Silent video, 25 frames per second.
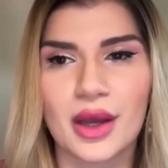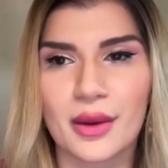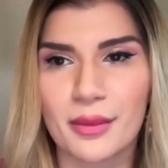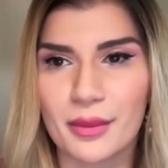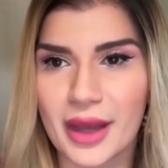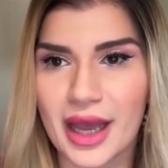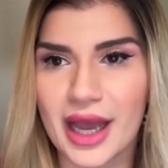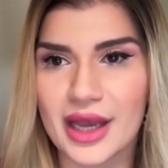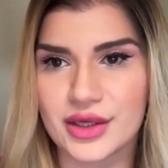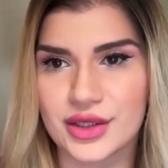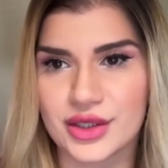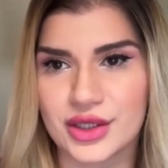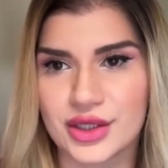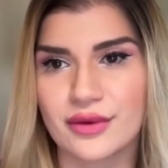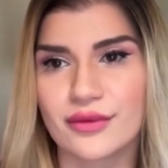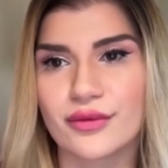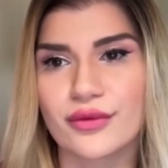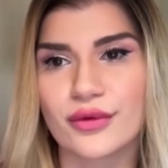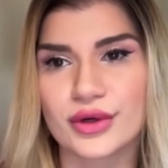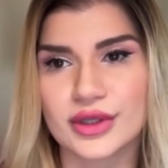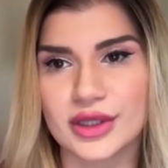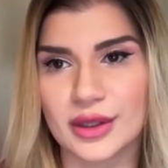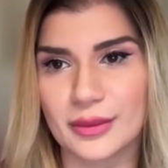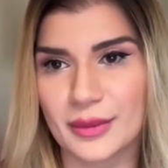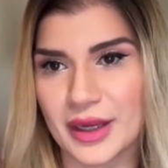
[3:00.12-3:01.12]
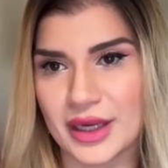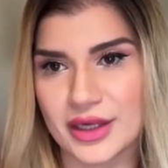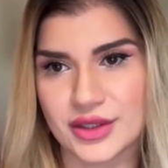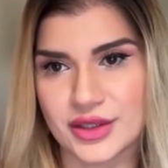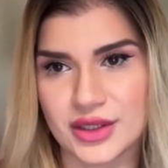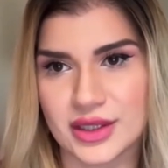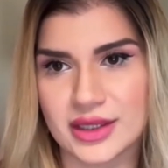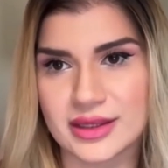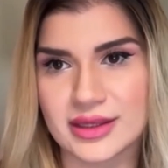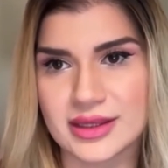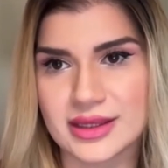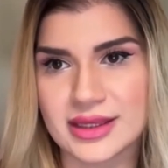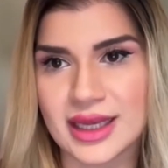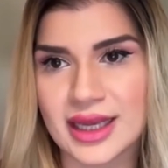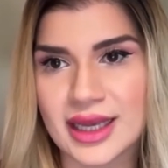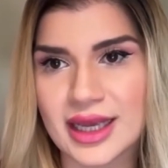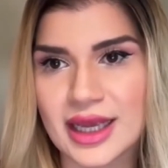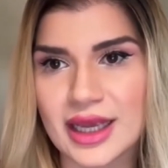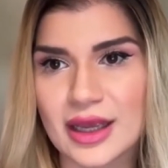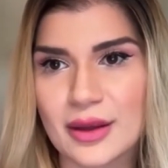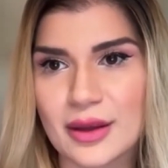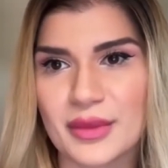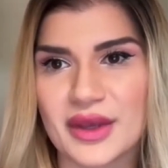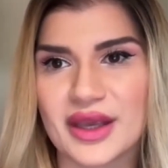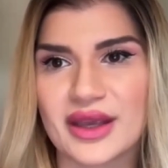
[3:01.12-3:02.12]
compassion for the patients
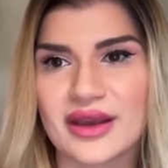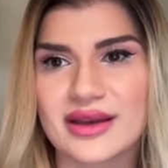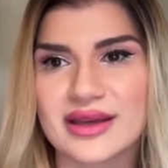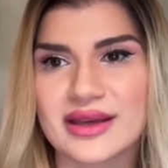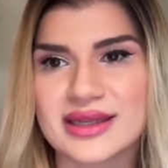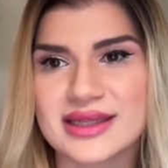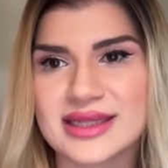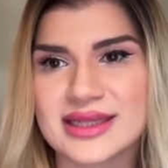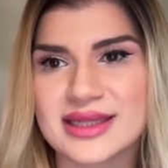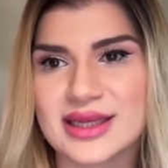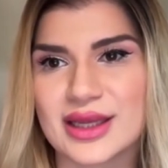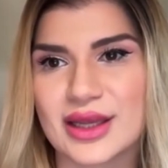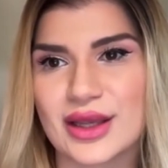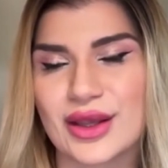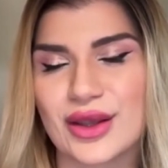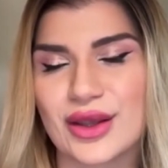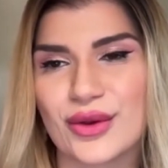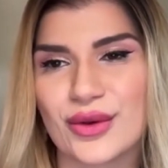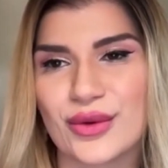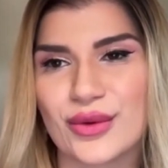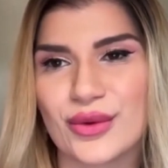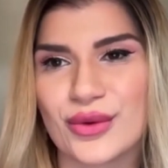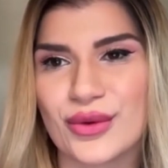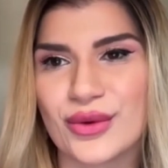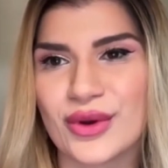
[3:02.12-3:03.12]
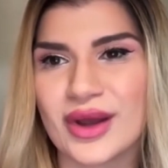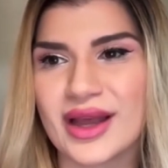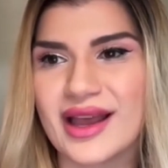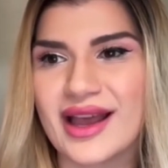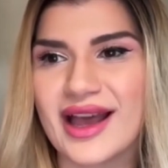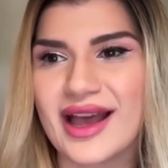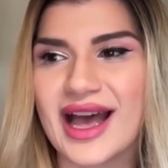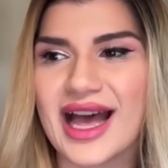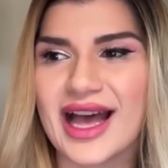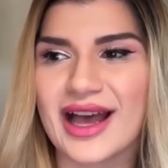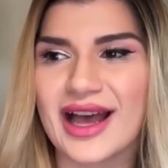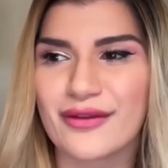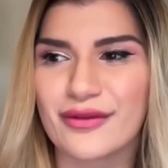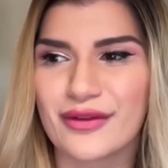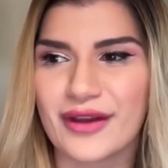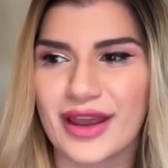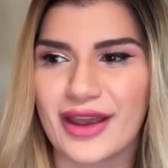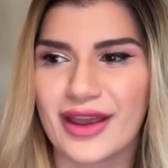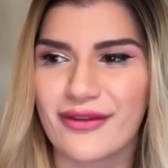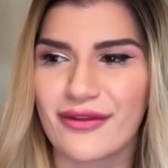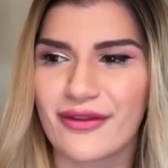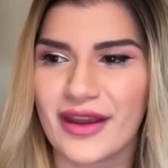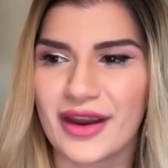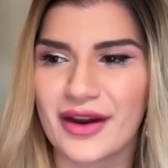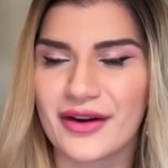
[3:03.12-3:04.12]
because you have
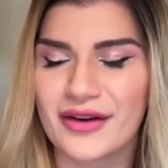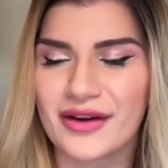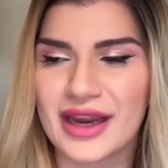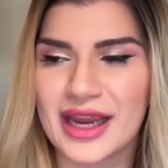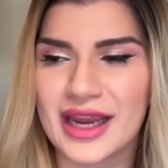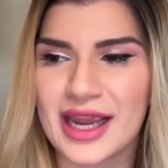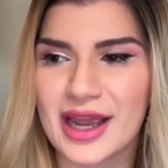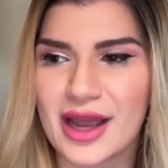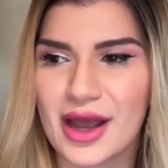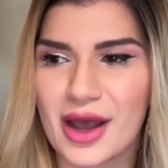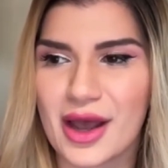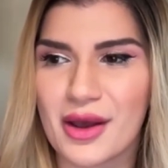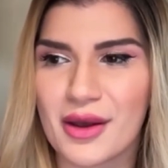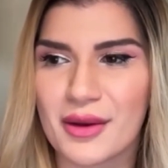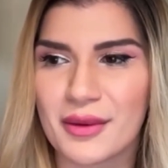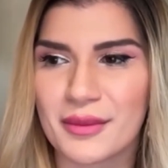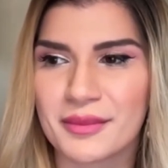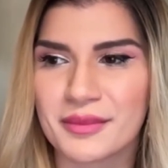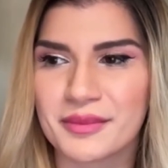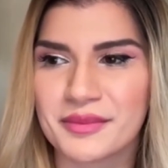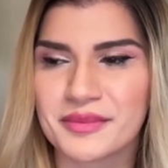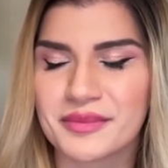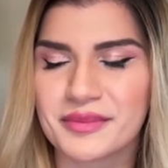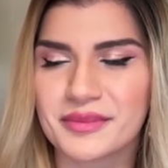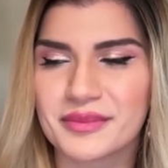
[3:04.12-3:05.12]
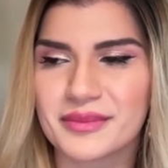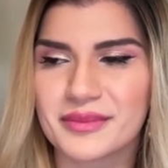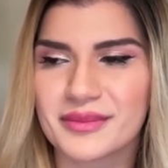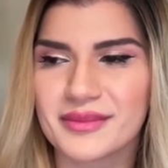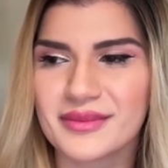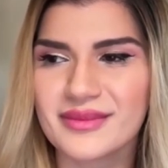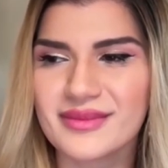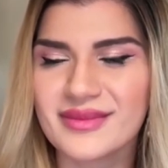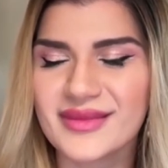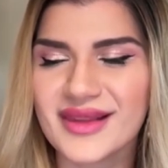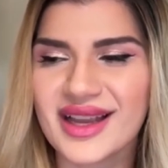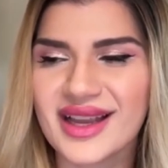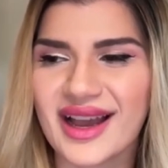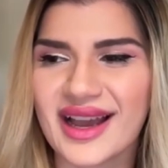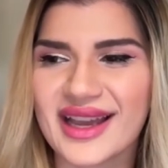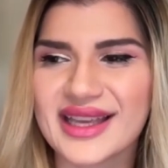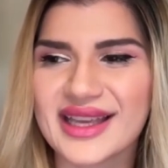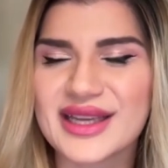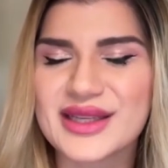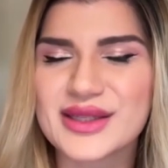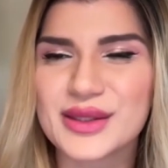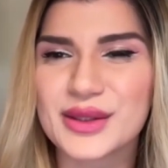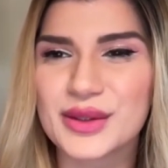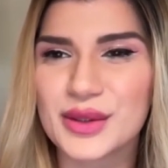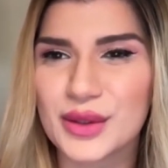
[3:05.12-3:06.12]
a very, I
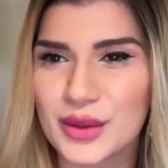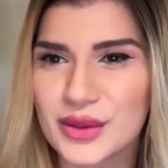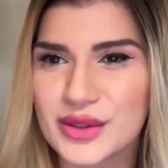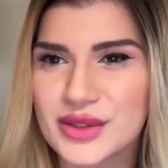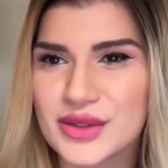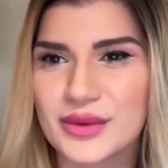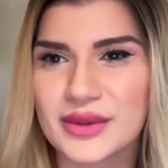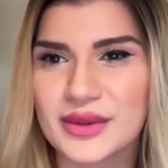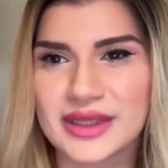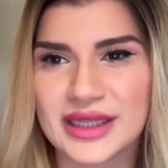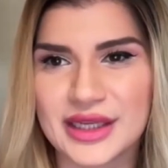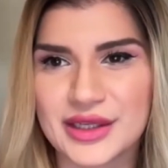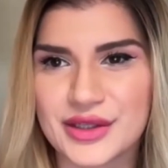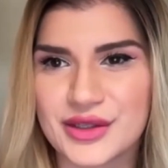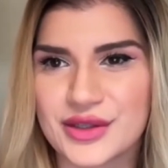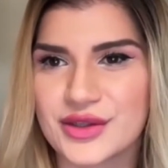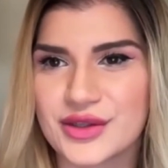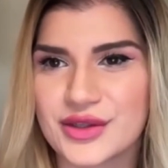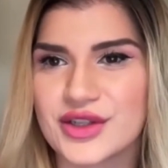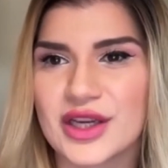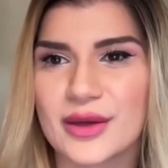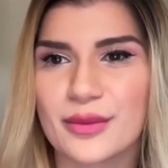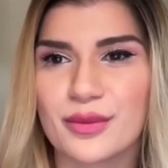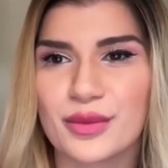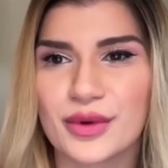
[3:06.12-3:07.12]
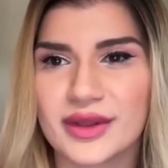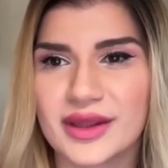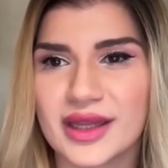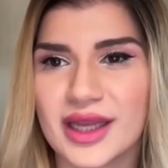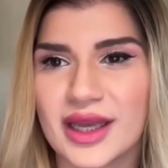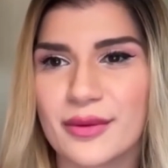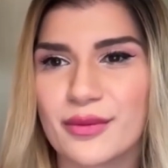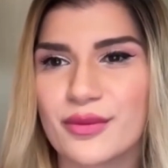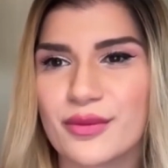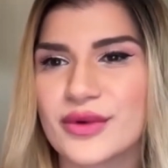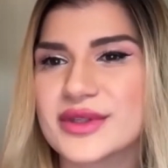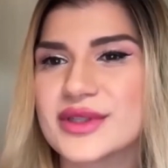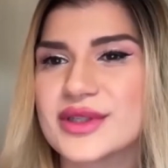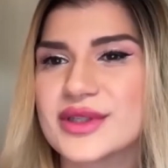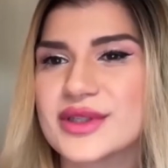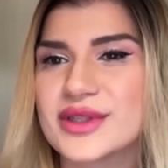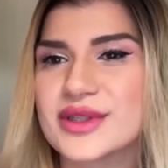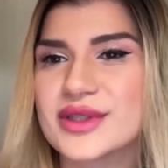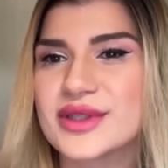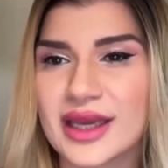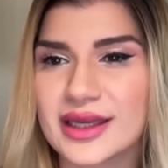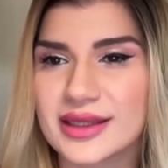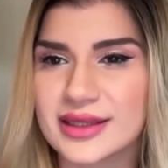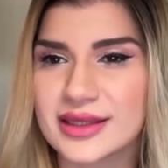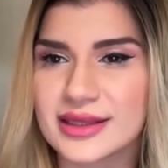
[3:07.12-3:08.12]
guess, close relationship with them once you
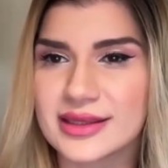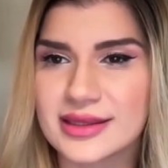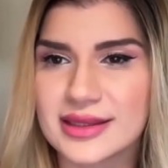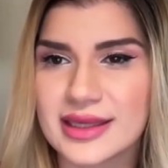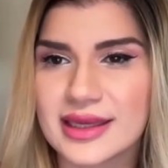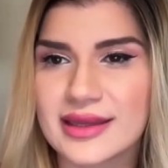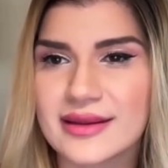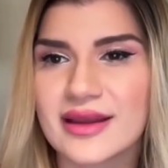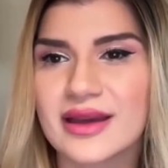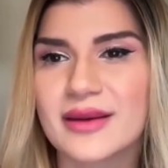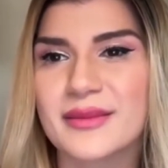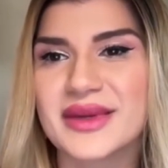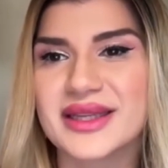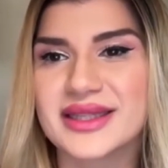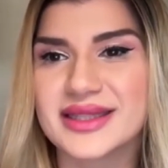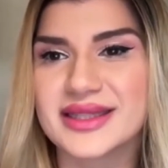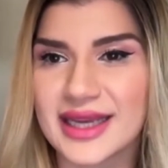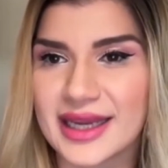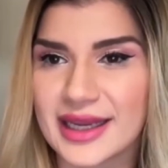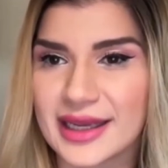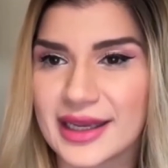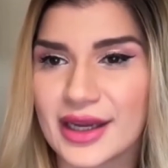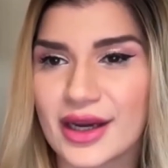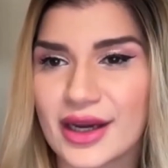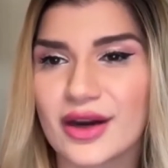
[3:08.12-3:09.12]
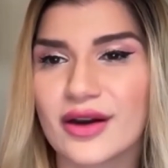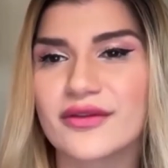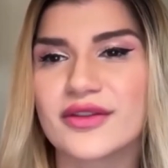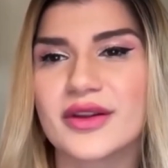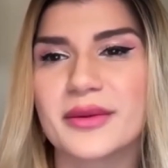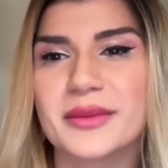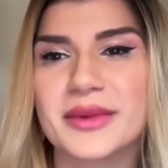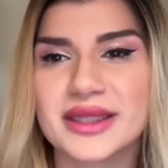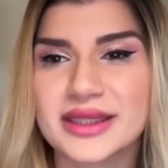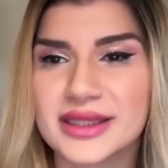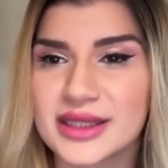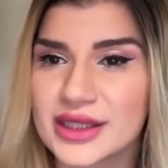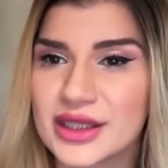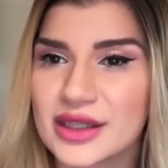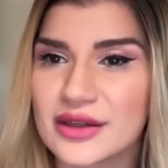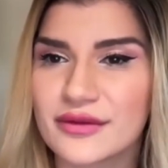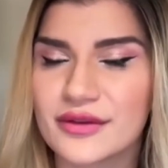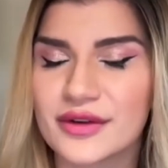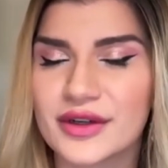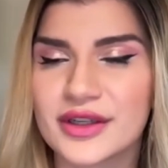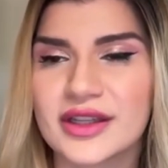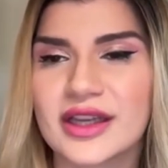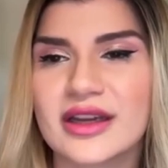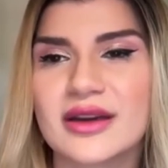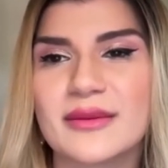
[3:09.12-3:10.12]
get to see them and take care of them and
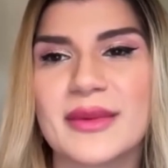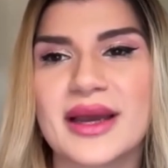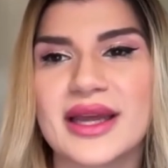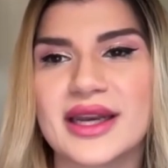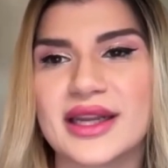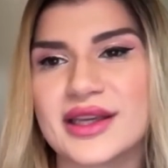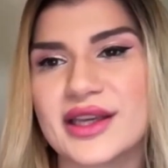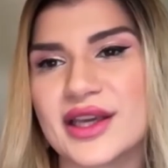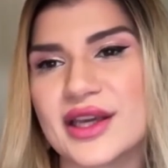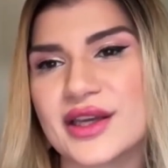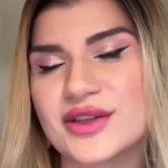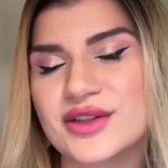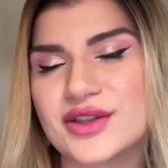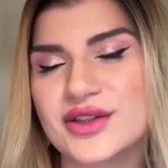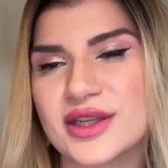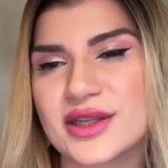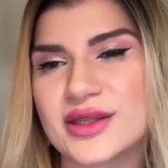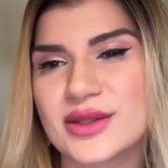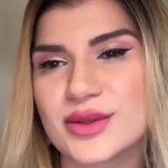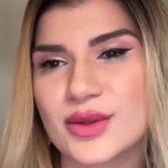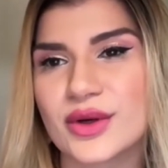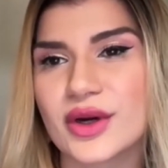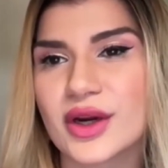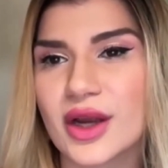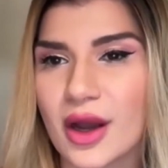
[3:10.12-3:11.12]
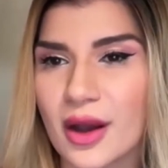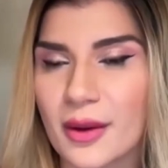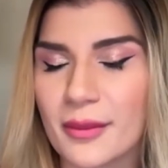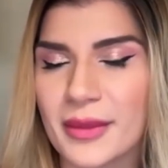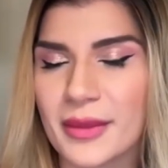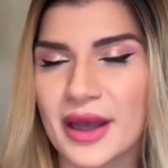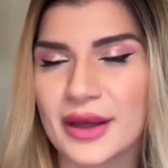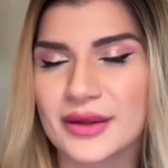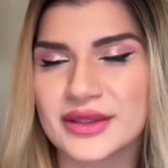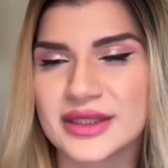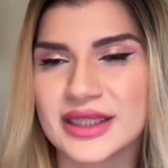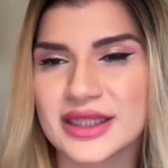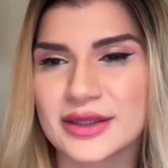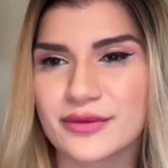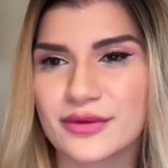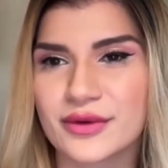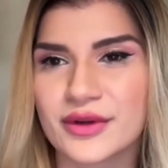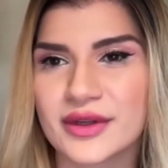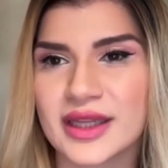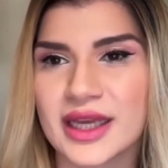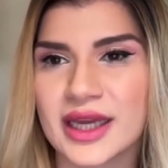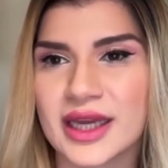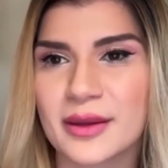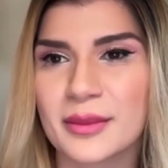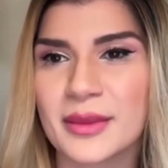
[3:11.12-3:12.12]
deliver their medications or compound it
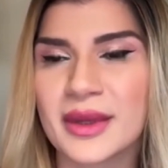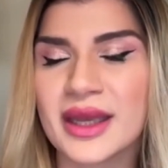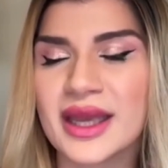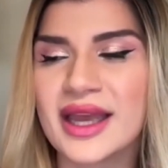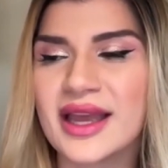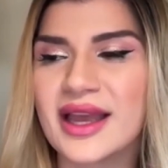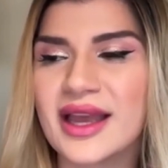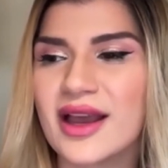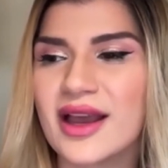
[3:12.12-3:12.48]
for them